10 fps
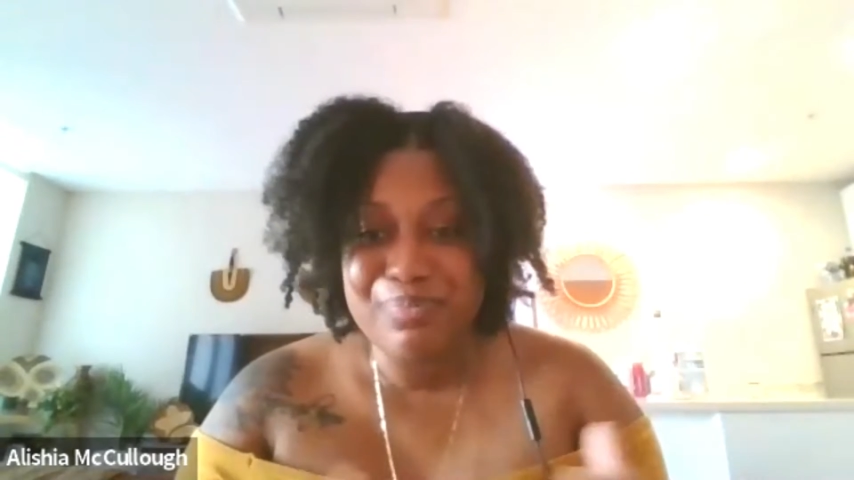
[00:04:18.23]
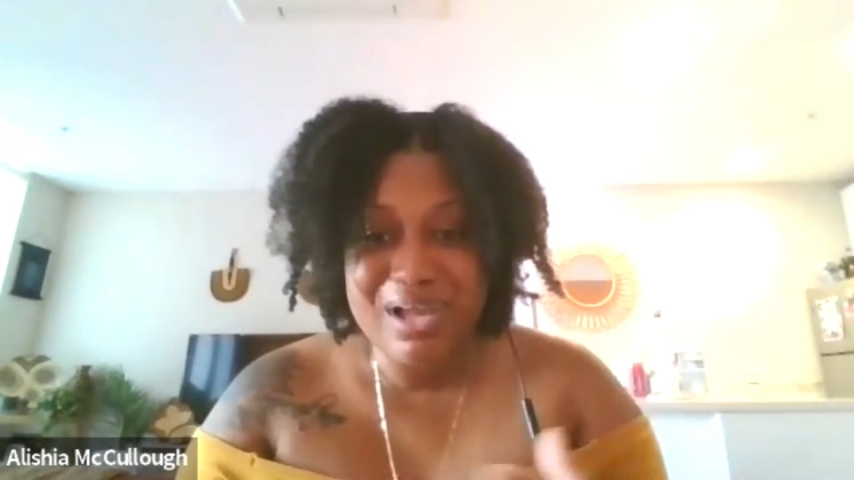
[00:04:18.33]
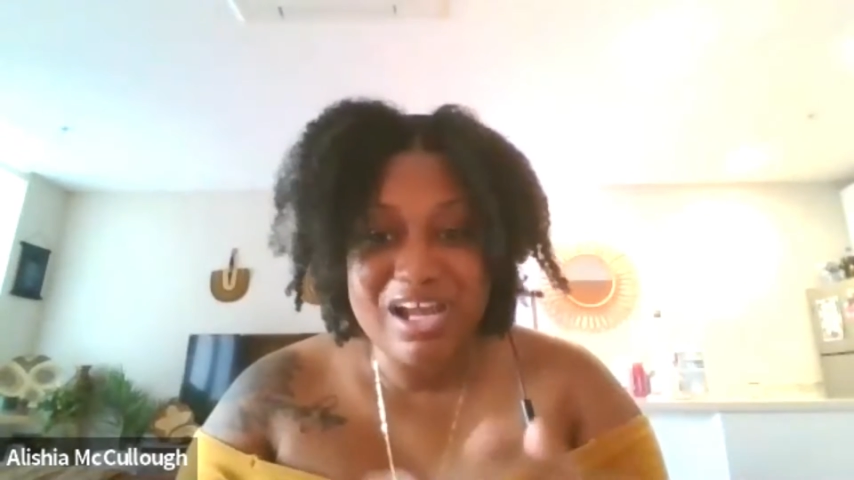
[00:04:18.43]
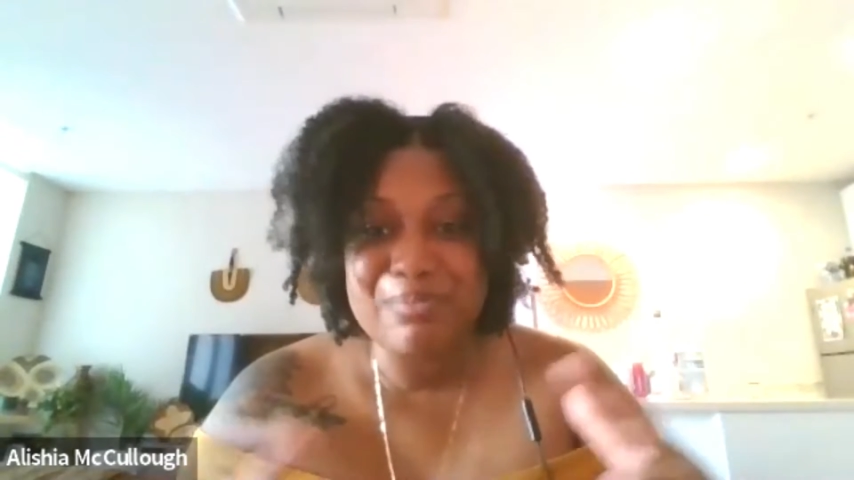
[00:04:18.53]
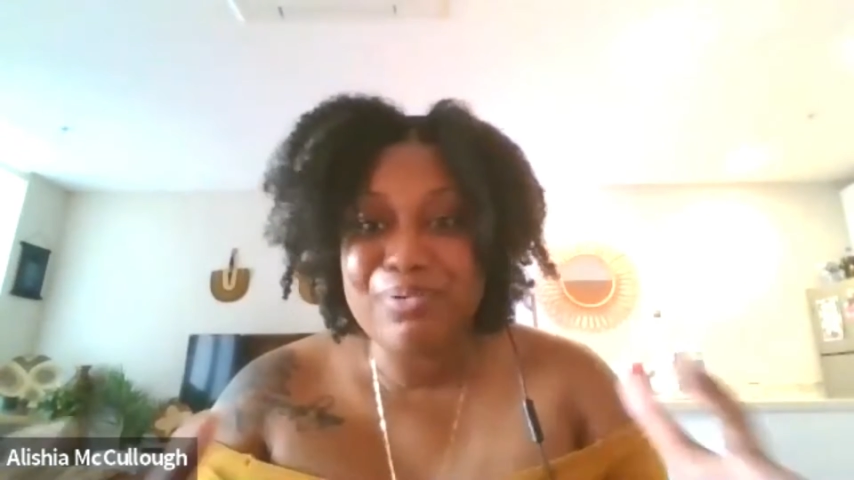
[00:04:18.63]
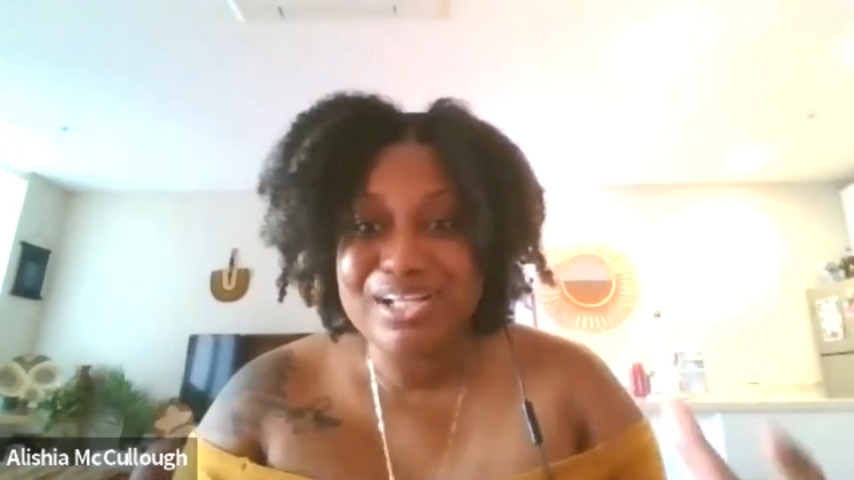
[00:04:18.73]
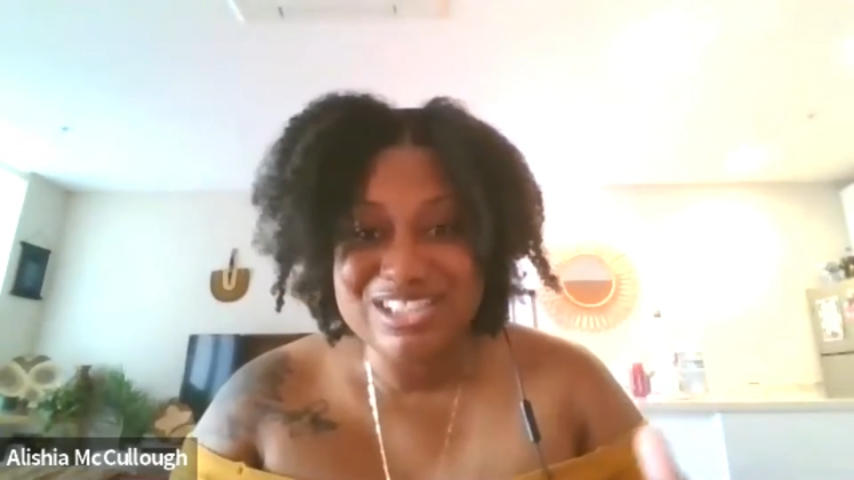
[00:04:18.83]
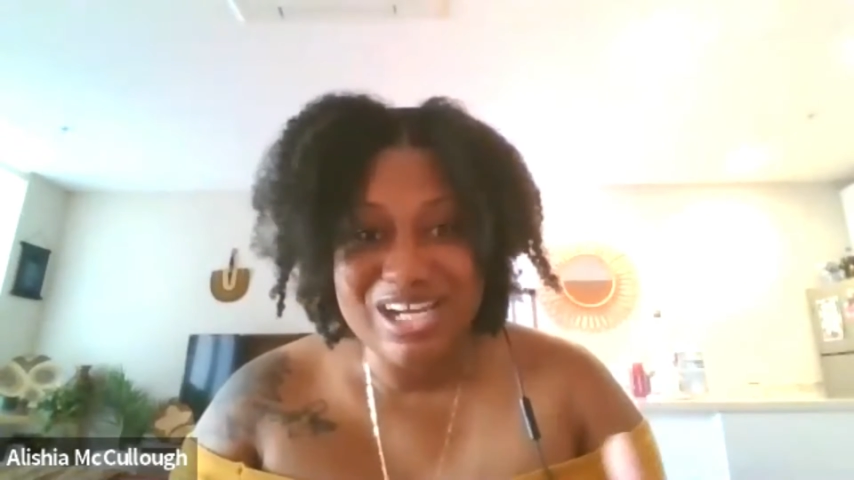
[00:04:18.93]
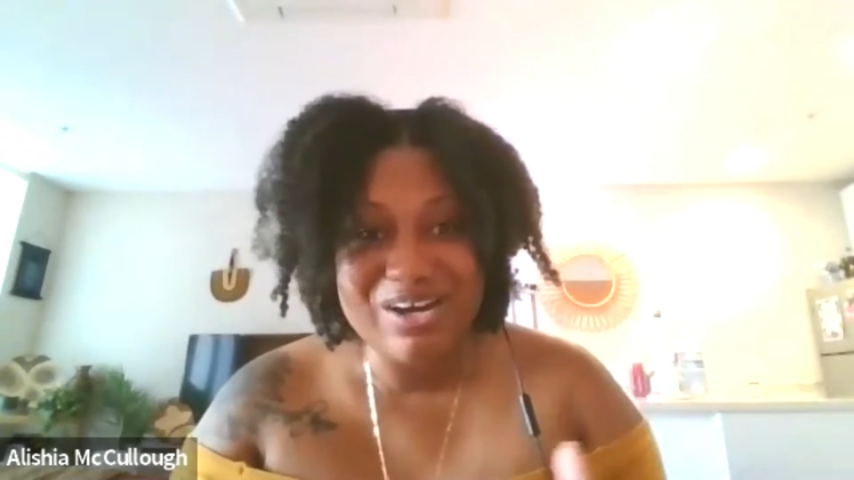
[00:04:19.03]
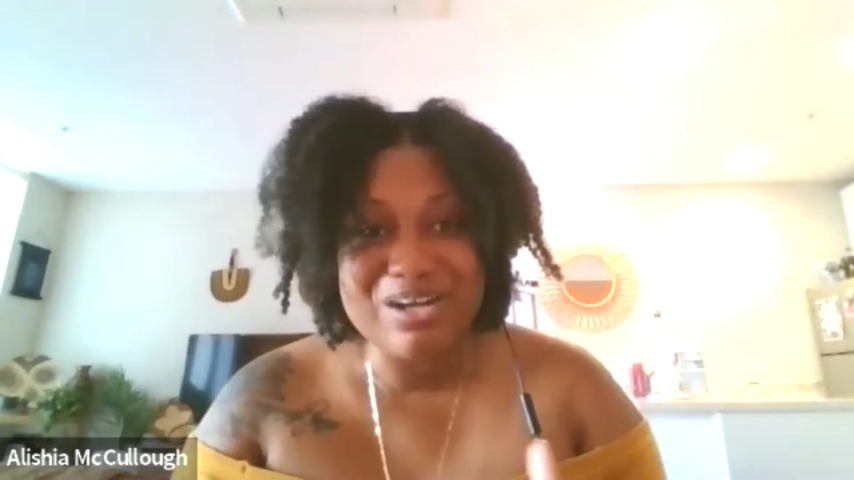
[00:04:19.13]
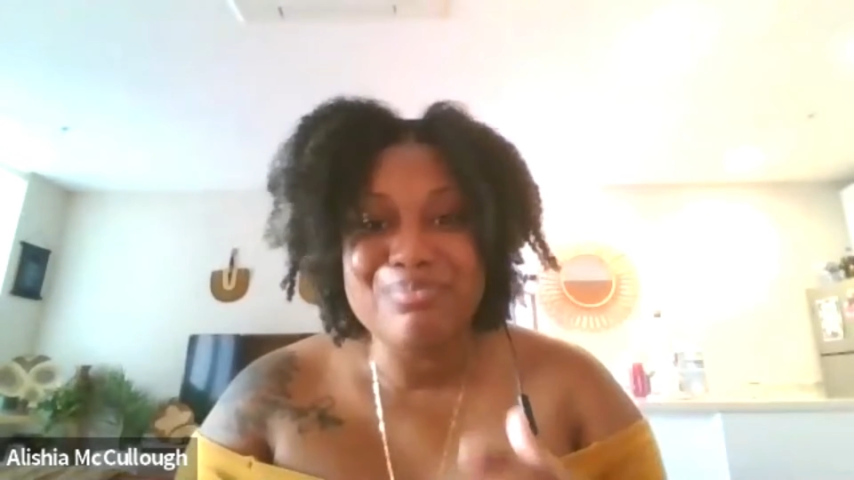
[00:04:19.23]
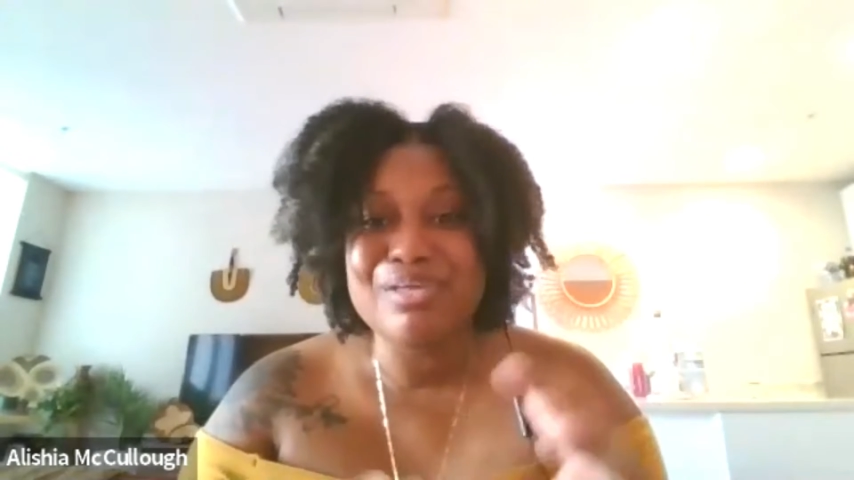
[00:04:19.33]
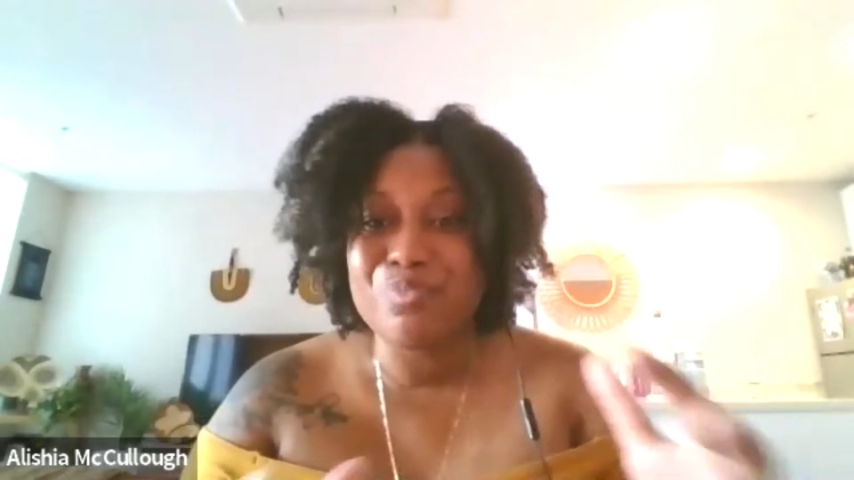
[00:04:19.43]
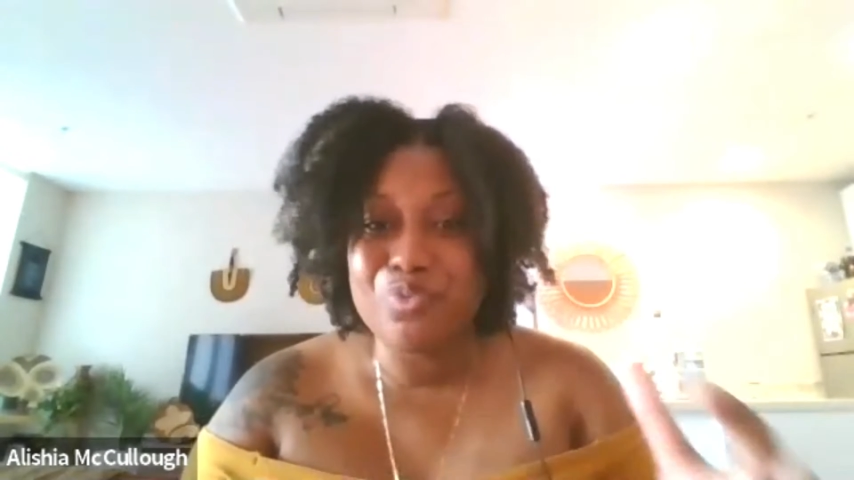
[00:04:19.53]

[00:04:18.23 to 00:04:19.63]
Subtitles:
kind of branch out and meet